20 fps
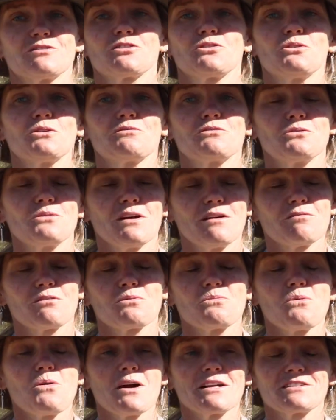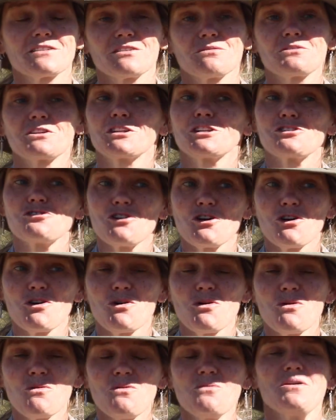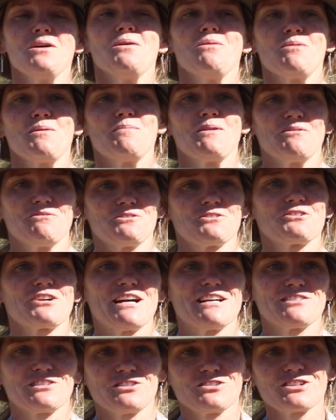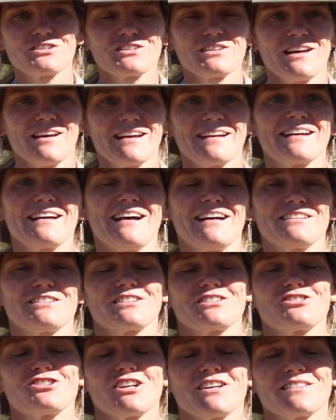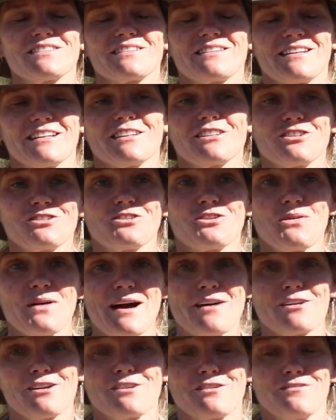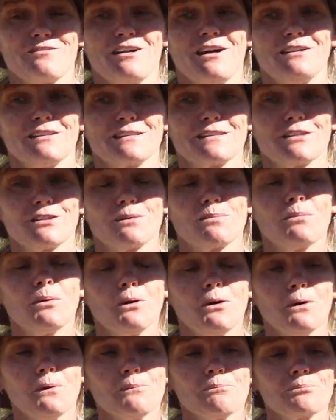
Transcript: so if you ever want to really know what buffelgrass looks like, I suggest that you go out on a volunteer poll.